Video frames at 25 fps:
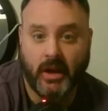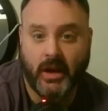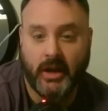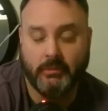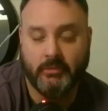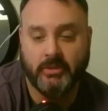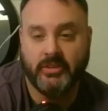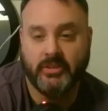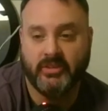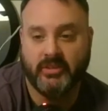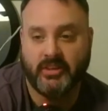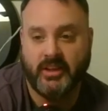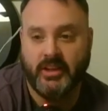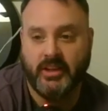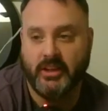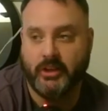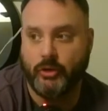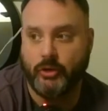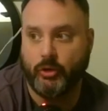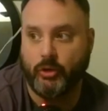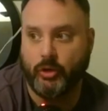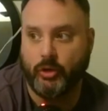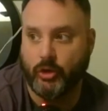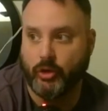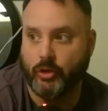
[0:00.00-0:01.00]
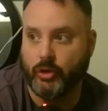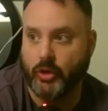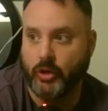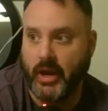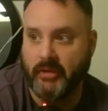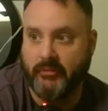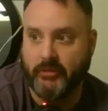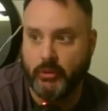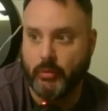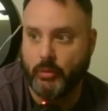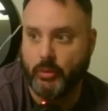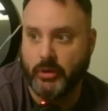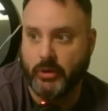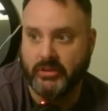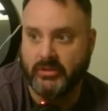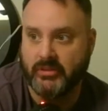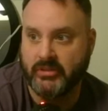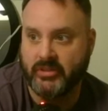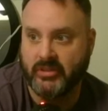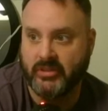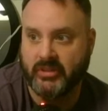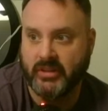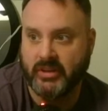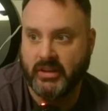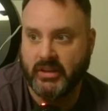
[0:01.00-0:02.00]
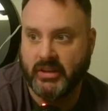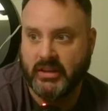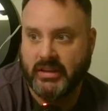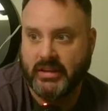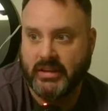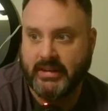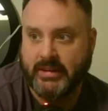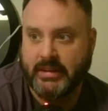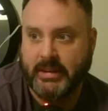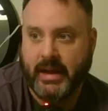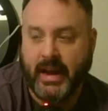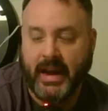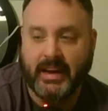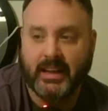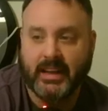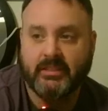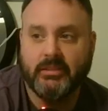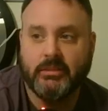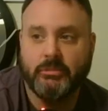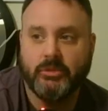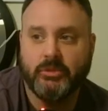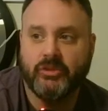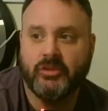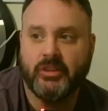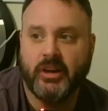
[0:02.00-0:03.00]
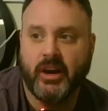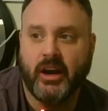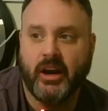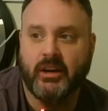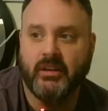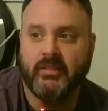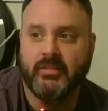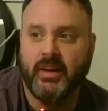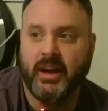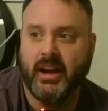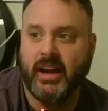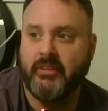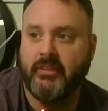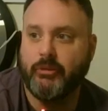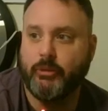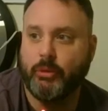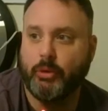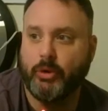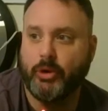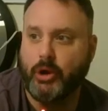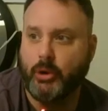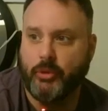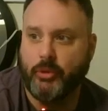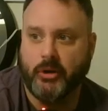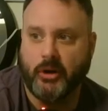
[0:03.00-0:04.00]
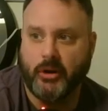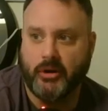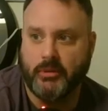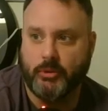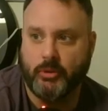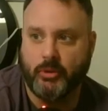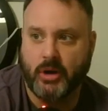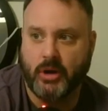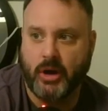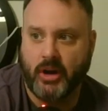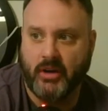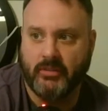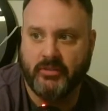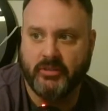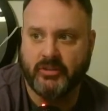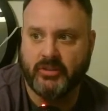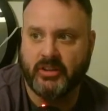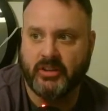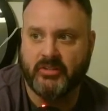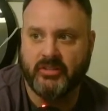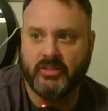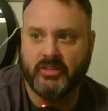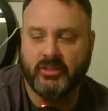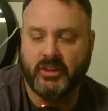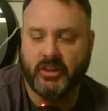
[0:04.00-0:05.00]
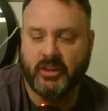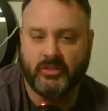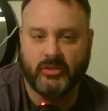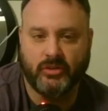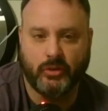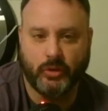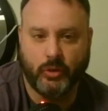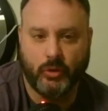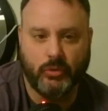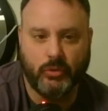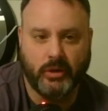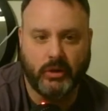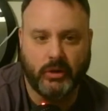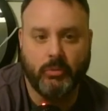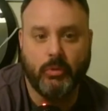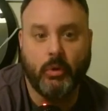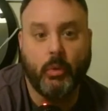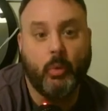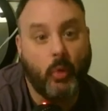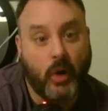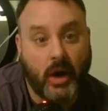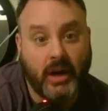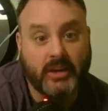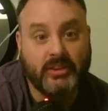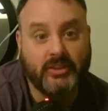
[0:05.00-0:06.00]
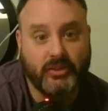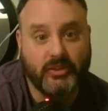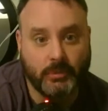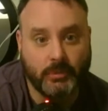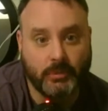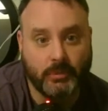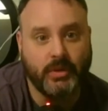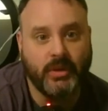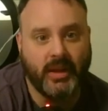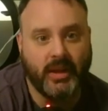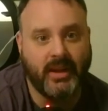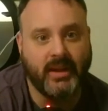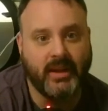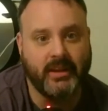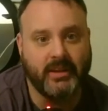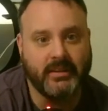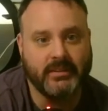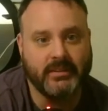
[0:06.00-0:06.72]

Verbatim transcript: I'm just saying everyone's. I guess I'm just tired of everyone going on about Caulfield because he's not scoring. Well, watch him play.